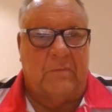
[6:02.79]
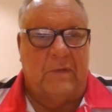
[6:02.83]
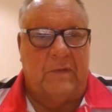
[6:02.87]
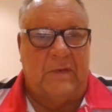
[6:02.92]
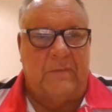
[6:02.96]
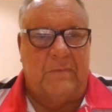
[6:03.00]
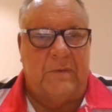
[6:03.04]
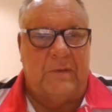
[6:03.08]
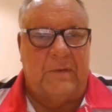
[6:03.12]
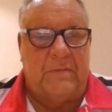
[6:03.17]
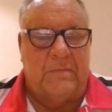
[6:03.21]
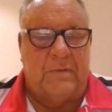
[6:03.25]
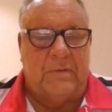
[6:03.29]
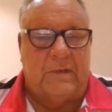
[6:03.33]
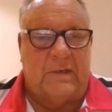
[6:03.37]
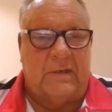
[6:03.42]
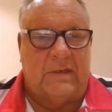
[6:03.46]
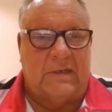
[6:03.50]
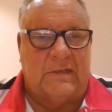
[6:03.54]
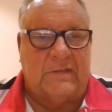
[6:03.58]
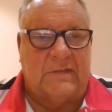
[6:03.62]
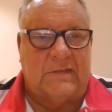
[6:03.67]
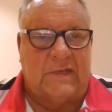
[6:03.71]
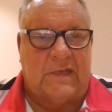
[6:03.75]
I meet people
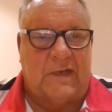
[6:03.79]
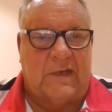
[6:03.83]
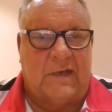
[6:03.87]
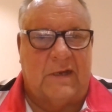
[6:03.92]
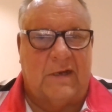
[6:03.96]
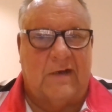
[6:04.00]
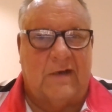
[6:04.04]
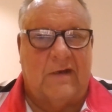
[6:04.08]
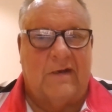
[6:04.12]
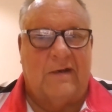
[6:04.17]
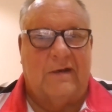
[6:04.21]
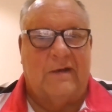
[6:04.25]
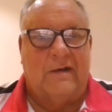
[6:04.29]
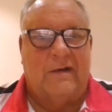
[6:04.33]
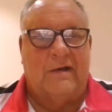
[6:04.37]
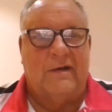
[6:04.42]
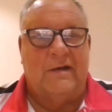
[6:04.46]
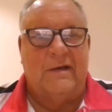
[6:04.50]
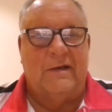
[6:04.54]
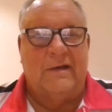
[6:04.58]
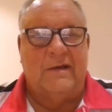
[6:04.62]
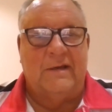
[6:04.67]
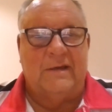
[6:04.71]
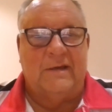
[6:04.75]
and they say, ah,
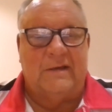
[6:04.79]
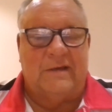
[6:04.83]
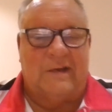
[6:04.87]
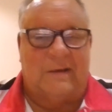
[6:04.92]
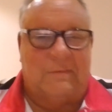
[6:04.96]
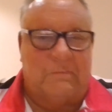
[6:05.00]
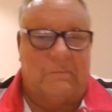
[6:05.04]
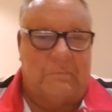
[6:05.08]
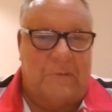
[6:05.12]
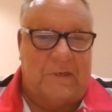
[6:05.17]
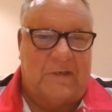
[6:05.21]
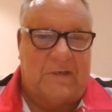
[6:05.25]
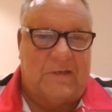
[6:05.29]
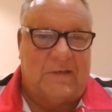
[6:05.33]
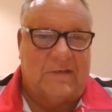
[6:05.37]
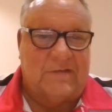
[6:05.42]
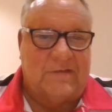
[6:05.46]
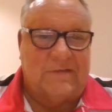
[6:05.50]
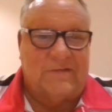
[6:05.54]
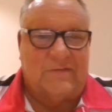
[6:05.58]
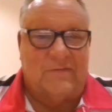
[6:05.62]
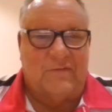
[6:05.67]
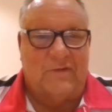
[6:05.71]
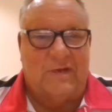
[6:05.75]
oh,
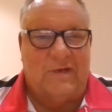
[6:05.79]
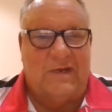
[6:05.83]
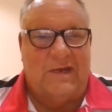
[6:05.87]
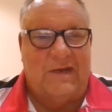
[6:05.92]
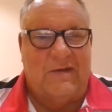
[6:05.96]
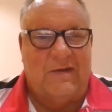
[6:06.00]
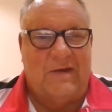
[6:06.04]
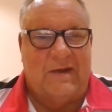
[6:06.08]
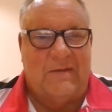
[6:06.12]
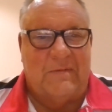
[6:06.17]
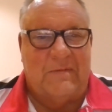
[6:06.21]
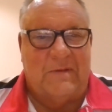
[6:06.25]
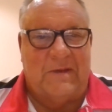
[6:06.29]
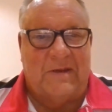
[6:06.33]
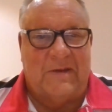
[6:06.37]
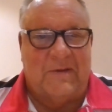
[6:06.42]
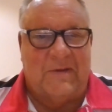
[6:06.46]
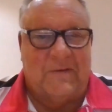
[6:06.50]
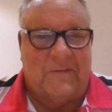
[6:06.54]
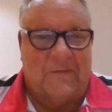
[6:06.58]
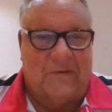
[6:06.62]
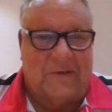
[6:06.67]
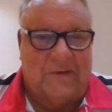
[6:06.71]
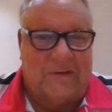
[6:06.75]
Peter's really rubbing
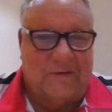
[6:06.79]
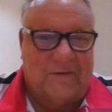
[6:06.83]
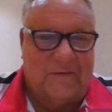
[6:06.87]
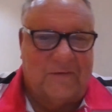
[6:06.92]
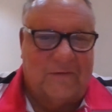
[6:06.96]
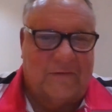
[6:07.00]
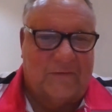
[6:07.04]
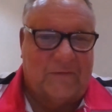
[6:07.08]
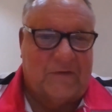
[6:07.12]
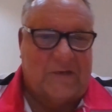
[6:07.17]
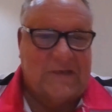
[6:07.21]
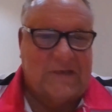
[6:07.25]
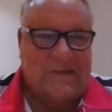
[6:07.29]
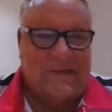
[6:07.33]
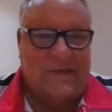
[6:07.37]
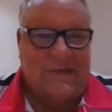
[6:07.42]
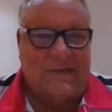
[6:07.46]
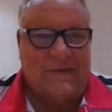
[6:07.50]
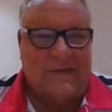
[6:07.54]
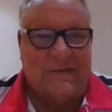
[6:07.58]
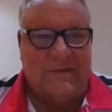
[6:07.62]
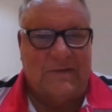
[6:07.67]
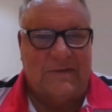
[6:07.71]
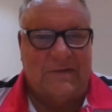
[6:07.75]
your, your, your face
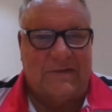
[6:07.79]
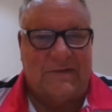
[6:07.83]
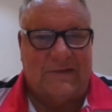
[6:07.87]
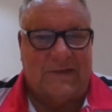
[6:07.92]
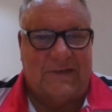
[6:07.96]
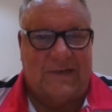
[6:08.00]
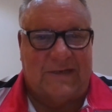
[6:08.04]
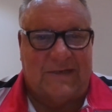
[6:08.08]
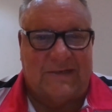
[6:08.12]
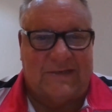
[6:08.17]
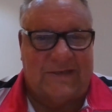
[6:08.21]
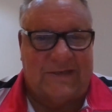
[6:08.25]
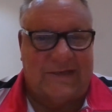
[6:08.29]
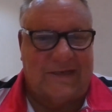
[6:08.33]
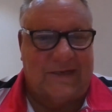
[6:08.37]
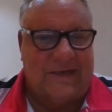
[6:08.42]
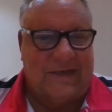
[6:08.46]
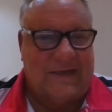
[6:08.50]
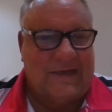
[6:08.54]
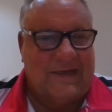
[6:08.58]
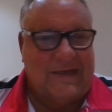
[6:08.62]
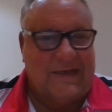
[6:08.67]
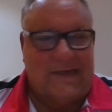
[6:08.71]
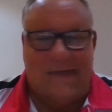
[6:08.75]
into it. And I say,
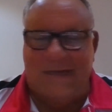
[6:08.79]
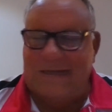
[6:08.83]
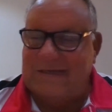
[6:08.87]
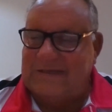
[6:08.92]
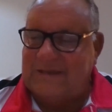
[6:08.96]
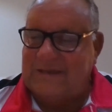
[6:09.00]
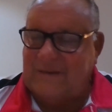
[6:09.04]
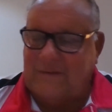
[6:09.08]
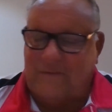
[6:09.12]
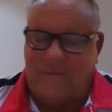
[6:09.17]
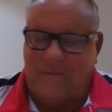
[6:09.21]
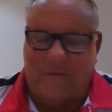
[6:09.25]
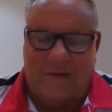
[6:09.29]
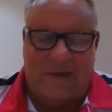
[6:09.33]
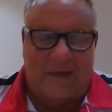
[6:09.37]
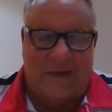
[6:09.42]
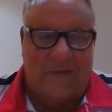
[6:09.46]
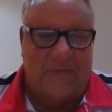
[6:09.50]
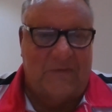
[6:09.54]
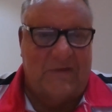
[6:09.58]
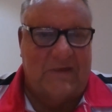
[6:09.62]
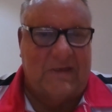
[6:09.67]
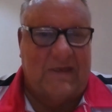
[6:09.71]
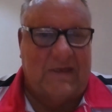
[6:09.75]
it's a
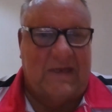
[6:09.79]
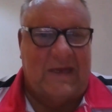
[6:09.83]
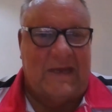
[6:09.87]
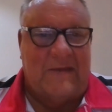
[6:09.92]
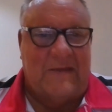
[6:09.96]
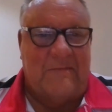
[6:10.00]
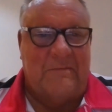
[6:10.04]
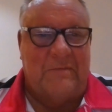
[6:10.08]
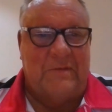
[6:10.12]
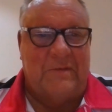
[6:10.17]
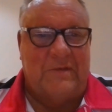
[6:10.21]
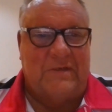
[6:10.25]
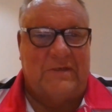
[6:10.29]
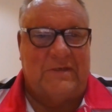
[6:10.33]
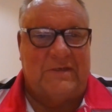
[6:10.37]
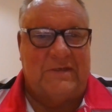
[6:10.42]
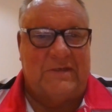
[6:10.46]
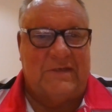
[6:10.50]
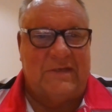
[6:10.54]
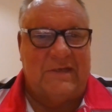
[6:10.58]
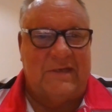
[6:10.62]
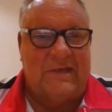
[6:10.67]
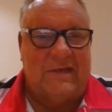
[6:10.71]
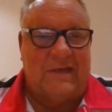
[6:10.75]
five-year game, but
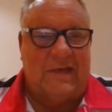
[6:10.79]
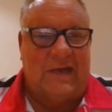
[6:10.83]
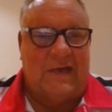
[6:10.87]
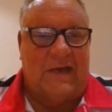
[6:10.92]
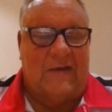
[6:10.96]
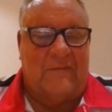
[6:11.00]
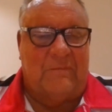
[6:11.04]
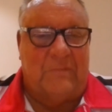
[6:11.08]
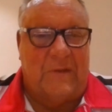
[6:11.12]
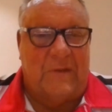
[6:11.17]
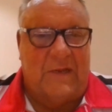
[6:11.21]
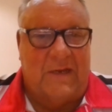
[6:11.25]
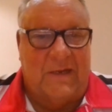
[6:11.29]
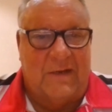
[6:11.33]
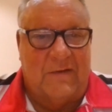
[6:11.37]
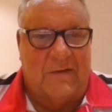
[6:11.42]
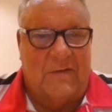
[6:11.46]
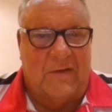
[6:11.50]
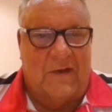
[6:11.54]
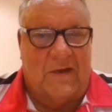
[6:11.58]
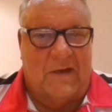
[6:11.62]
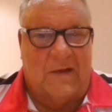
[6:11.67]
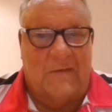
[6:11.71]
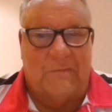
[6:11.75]
I've been
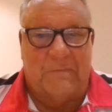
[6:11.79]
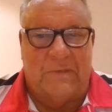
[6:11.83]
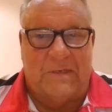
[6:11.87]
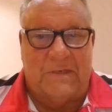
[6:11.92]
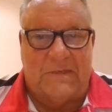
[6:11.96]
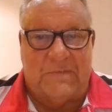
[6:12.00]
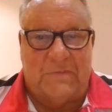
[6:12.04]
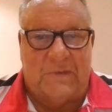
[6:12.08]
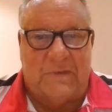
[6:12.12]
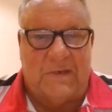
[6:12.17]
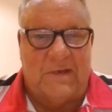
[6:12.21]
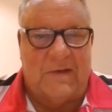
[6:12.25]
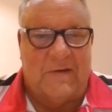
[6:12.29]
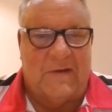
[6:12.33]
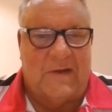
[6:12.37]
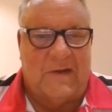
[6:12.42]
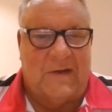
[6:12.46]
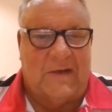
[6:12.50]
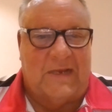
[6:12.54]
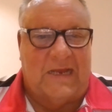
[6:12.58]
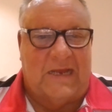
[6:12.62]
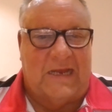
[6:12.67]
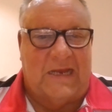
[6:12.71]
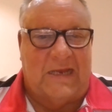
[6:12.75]
around, Pete's been
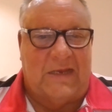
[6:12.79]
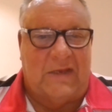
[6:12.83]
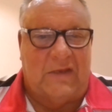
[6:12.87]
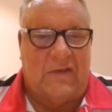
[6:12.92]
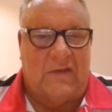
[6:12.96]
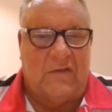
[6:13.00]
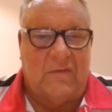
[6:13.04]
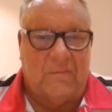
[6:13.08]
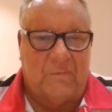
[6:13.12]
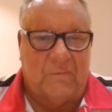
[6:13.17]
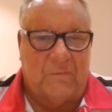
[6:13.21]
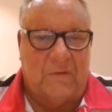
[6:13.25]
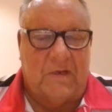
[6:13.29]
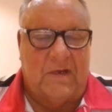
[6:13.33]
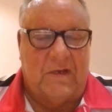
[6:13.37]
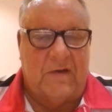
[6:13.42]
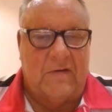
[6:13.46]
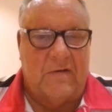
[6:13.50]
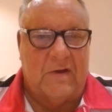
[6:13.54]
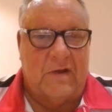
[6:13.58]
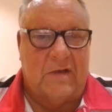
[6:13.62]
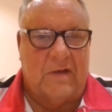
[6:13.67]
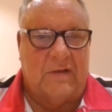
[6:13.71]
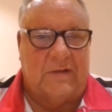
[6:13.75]
around, Alec, you've been
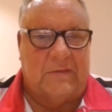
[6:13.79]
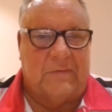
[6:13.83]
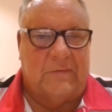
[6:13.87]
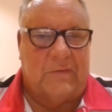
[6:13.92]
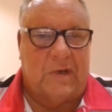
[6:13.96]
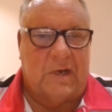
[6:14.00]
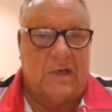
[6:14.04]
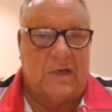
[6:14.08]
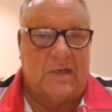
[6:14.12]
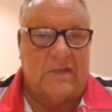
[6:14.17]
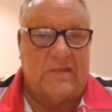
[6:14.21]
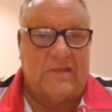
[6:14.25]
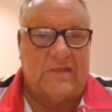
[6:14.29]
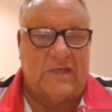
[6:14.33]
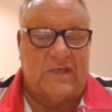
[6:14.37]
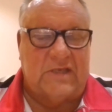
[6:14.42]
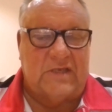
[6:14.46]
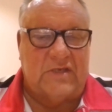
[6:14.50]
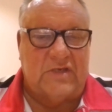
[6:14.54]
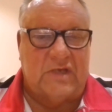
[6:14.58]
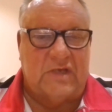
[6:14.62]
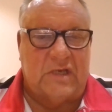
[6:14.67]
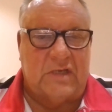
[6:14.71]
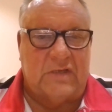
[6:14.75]
around. The markets
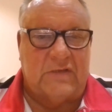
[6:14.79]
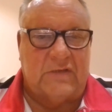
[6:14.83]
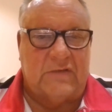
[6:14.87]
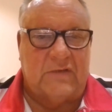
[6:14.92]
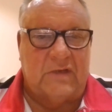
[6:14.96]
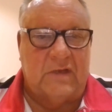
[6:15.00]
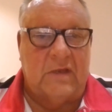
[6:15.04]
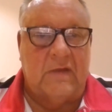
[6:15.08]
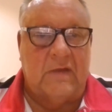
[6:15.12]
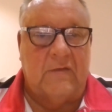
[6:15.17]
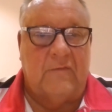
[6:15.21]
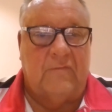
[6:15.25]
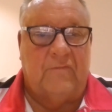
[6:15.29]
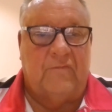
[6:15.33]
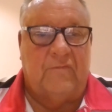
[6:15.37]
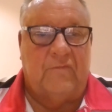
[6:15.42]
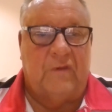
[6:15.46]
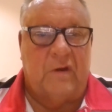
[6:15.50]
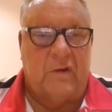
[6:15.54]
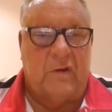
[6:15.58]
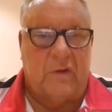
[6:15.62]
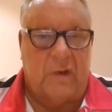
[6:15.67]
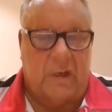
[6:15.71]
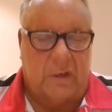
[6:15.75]
can change
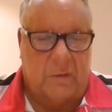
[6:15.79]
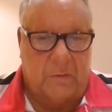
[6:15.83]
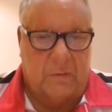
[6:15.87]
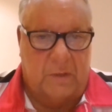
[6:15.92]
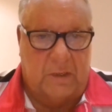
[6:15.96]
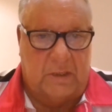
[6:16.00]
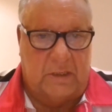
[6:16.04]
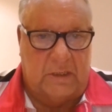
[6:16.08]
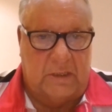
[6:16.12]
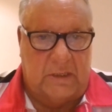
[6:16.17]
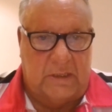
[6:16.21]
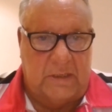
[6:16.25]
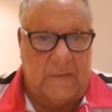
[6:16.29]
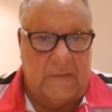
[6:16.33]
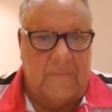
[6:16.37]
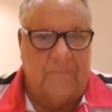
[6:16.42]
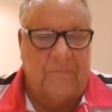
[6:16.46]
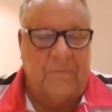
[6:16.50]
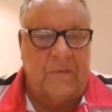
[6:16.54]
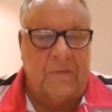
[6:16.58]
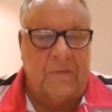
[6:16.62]
very quickly.